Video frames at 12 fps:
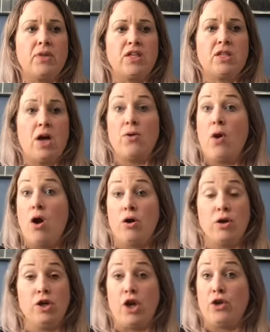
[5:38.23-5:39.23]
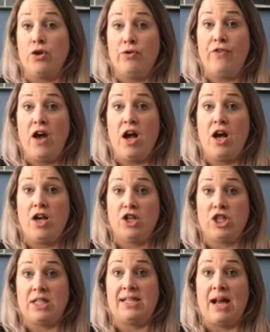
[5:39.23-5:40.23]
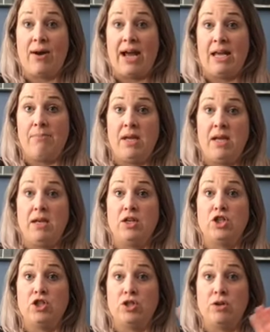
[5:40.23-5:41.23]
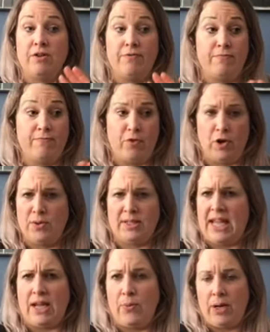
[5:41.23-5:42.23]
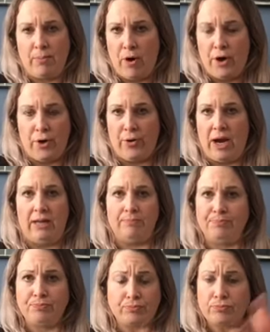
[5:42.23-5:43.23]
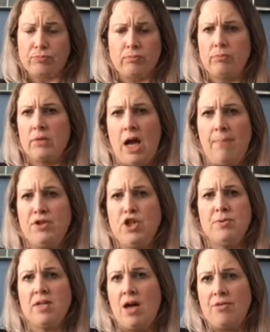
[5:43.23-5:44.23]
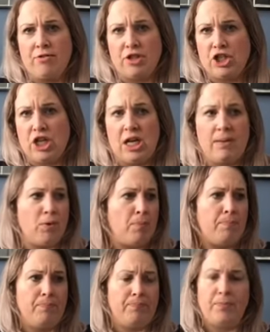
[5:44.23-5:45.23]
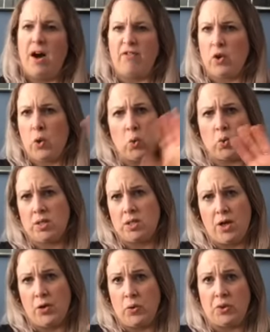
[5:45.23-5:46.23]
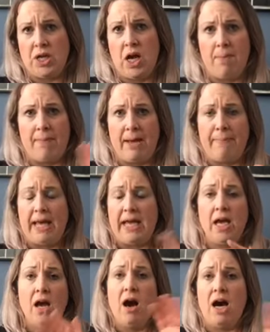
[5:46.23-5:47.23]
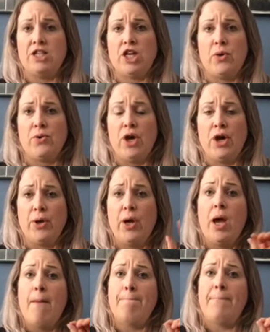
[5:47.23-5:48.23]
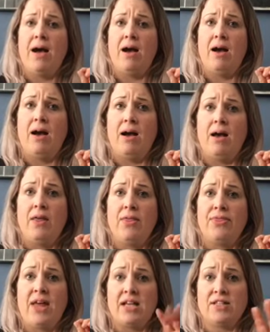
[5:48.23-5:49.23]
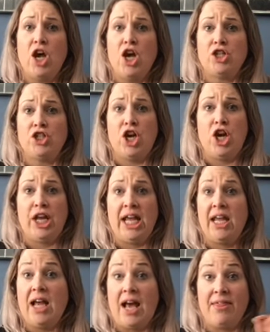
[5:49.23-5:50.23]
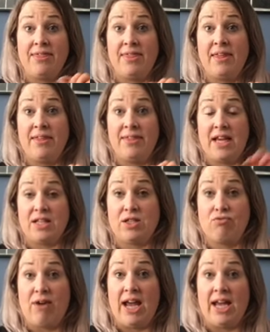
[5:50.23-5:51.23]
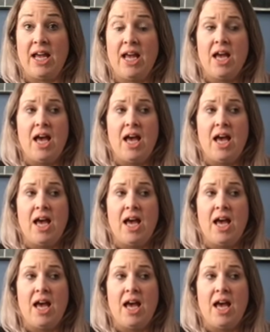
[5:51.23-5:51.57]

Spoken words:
So, you know, good for her. She's now aiming, she's doing, following this 8-week program. I presume it's either a gym or part of a course local to her, maybe. I don't know. But that's her journey, and that's great.